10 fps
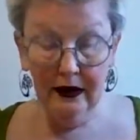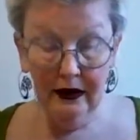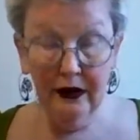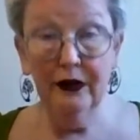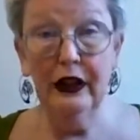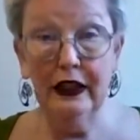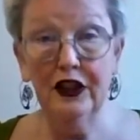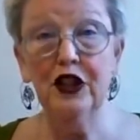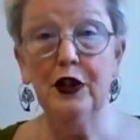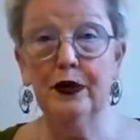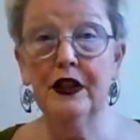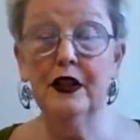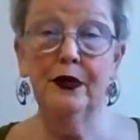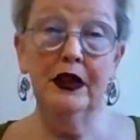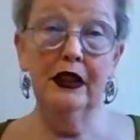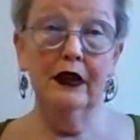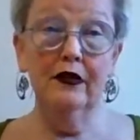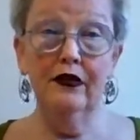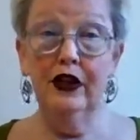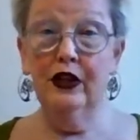relationship has
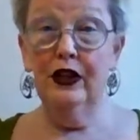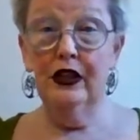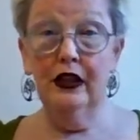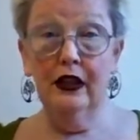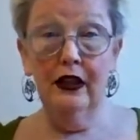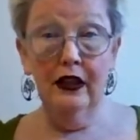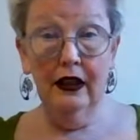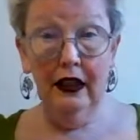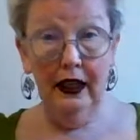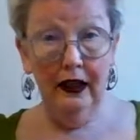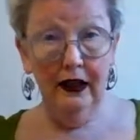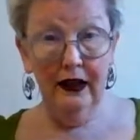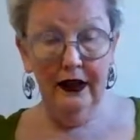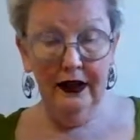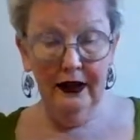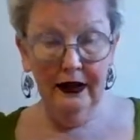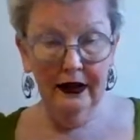been very like this.